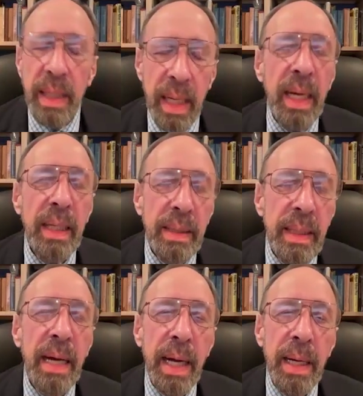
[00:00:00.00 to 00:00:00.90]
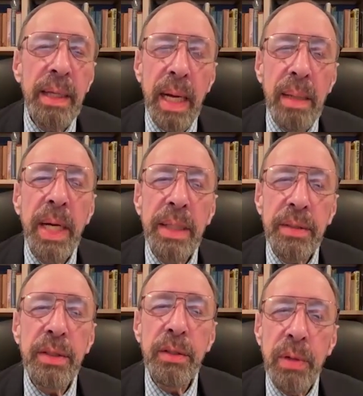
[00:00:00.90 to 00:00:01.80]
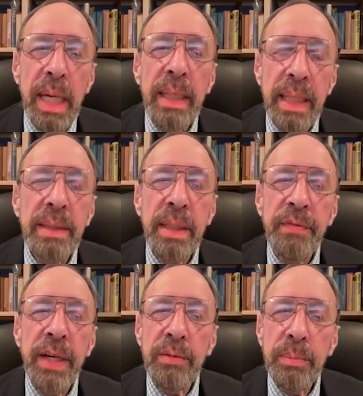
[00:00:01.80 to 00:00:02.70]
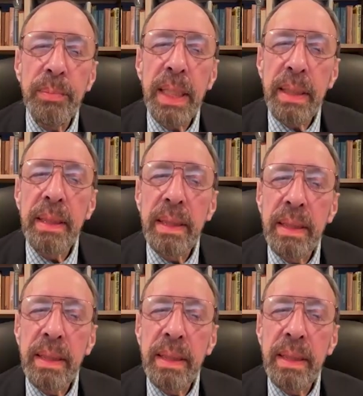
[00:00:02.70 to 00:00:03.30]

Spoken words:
Yeah, I imagine you're right. Yes, a fountain pen.